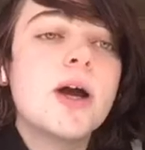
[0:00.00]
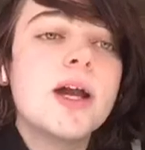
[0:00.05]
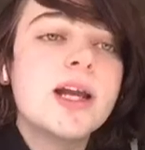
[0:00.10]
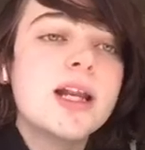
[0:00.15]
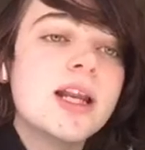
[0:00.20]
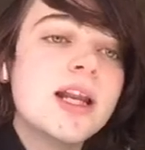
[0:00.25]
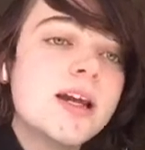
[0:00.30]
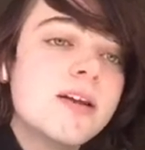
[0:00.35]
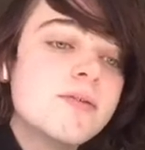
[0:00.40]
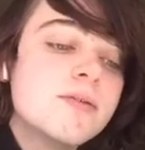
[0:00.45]
where
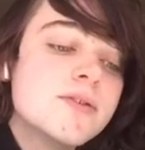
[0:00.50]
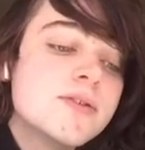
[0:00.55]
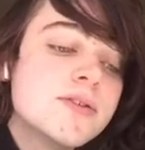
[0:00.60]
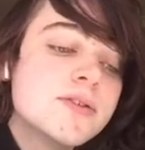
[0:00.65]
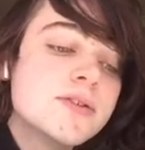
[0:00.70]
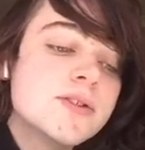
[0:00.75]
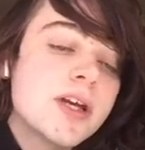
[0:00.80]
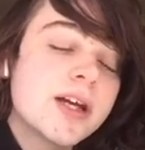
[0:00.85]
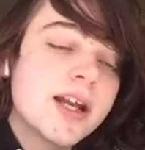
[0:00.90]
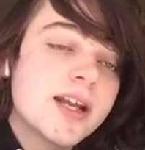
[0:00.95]
he
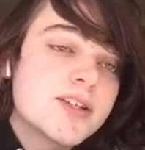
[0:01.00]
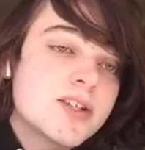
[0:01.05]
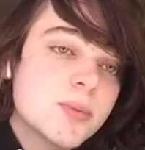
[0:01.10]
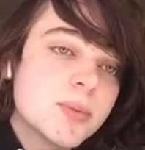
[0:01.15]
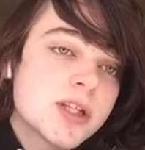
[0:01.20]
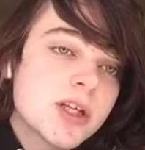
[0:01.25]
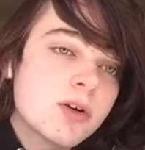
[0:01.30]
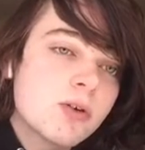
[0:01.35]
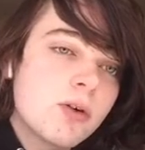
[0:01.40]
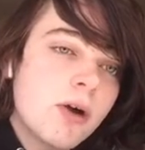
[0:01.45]
lives and ends
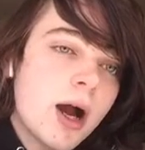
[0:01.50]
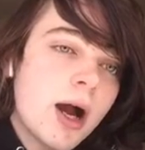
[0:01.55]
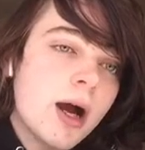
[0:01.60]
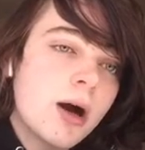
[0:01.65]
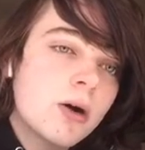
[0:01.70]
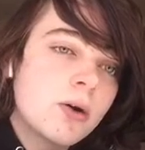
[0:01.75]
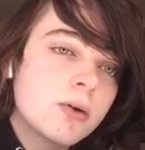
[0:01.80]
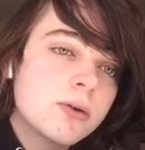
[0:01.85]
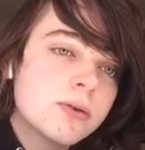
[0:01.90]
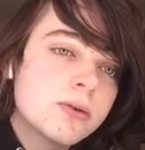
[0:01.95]
up with a
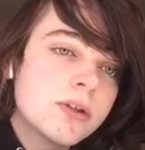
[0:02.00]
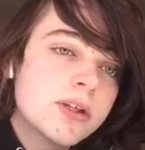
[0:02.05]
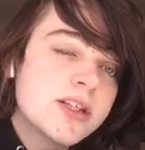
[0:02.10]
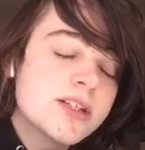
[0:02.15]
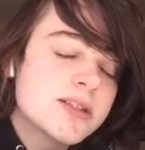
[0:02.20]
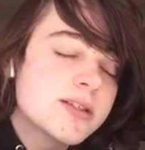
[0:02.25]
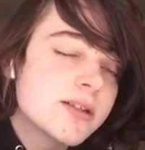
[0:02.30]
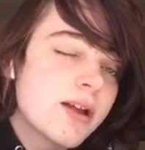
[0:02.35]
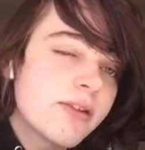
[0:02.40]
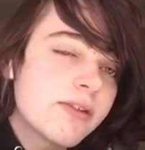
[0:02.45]
crowd that
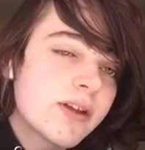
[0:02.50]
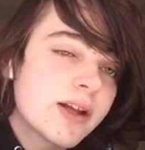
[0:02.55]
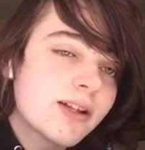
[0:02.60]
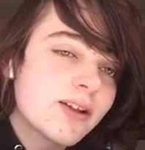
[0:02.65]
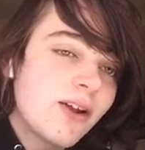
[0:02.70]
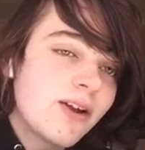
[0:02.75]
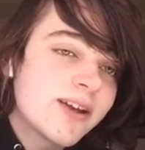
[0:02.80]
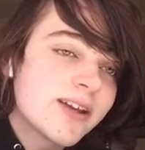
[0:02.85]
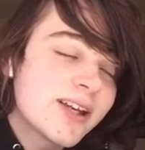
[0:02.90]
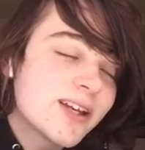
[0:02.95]
is nothing
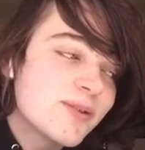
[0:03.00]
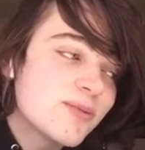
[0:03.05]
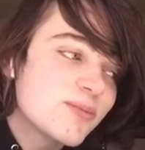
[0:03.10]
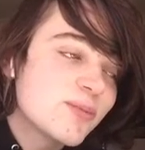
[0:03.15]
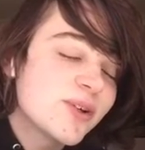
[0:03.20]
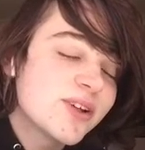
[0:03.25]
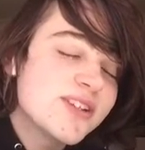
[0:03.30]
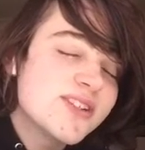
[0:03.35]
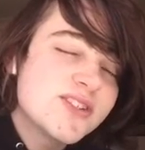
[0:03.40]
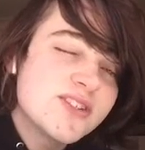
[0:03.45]
like
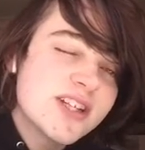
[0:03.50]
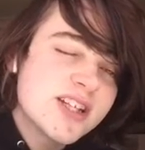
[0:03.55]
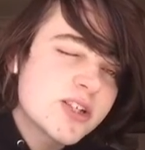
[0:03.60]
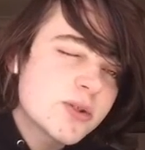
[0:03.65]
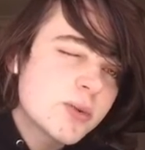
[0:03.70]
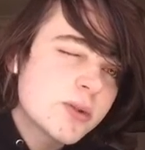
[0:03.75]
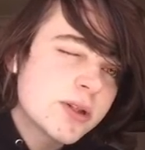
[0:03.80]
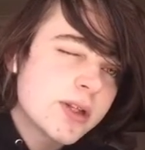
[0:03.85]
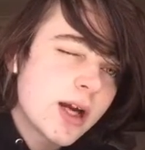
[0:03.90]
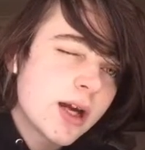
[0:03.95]
him, but he
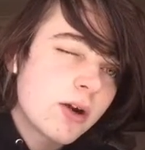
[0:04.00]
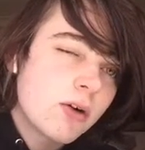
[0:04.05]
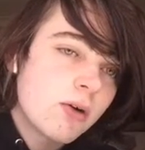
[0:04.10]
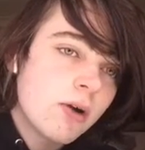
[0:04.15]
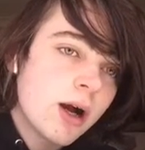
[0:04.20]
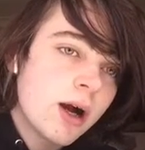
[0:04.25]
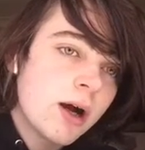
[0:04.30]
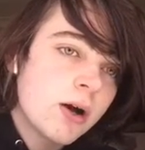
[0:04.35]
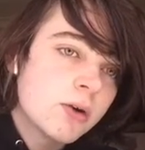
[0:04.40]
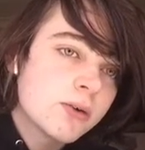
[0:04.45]
sticks with that
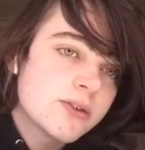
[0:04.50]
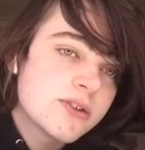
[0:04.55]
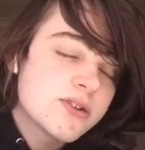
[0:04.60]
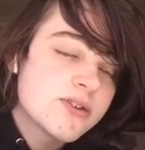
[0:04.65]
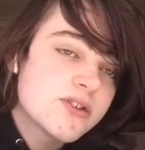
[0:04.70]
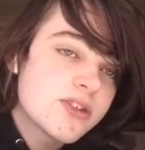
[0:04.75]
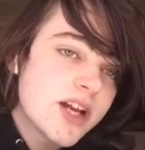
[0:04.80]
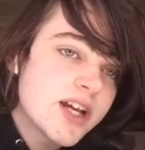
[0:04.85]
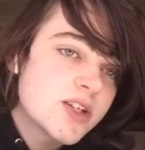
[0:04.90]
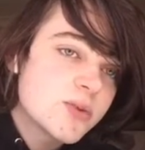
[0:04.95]
crowd and
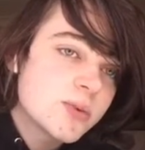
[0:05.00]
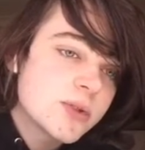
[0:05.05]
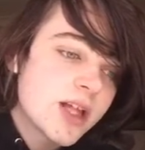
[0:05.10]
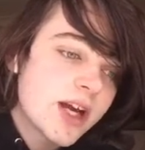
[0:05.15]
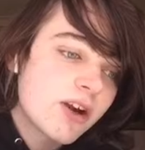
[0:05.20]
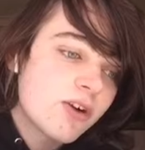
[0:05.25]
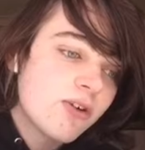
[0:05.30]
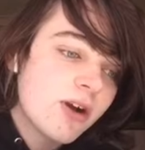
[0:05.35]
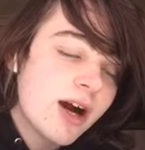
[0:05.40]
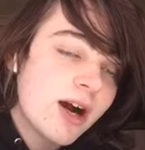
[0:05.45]
stays with
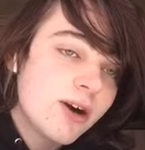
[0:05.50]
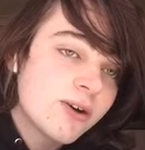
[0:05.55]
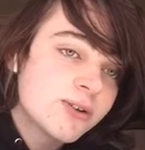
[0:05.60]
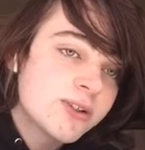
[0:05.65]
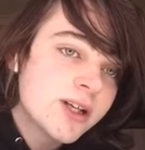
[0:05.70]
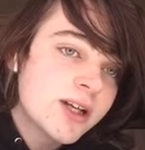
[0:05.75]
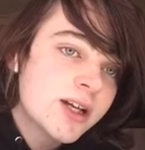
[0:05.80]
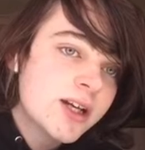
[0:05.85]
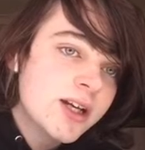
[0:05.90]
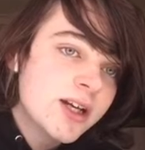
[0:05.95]
that
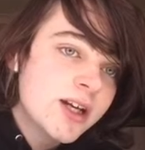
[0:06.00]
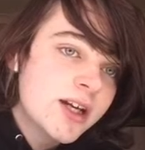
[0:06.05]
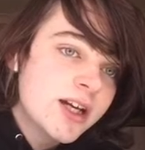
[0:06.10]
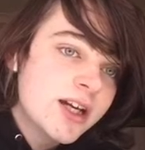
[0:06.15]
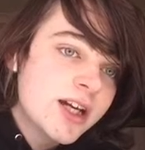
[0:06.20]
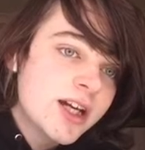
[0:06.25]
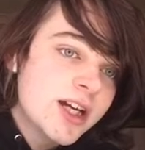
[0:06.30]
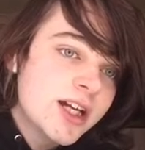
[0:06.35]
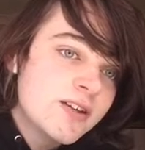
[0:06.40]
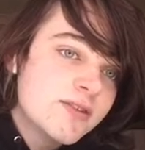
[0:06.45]
crowd,
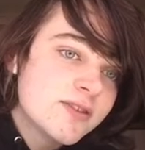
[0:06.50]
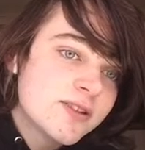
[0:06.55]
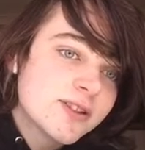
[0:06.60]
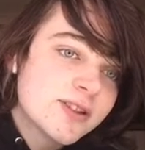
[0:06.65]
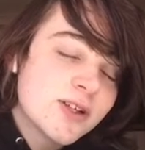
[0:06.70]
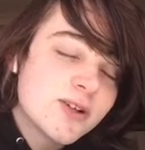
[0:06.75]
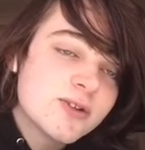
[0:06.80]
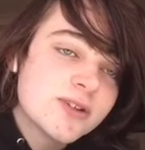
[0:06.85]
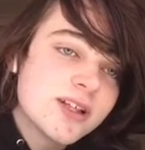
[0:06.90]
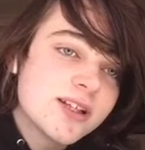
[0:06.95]

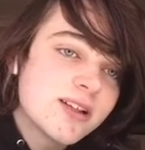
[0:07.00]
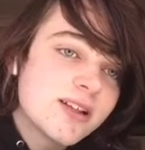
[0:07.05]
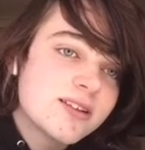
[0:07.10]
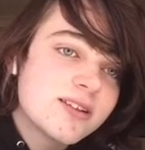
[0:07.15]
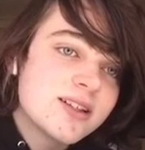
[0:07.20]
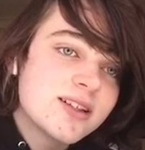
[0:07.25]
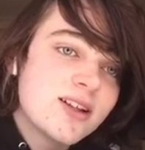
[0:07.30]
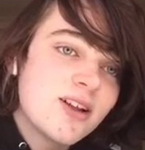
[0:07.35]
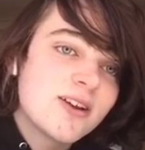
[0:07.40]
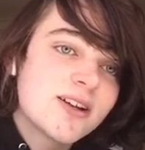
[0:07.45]
even though they're
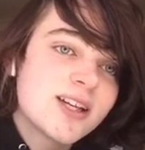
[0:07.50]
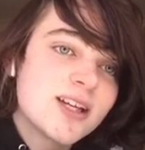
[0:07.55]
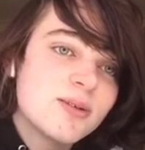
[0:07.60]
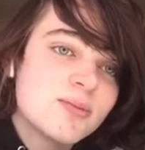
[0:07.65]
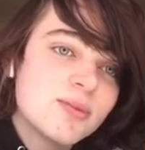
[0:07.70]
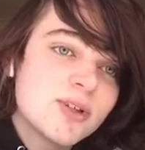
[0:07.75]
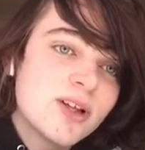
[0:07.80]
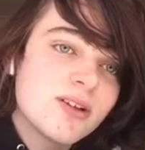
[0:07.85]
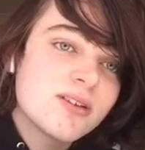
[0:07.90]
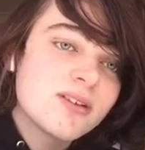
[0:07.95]
nothing like
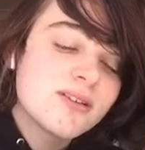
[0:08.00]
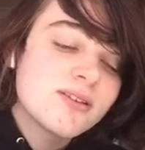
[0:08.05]
him.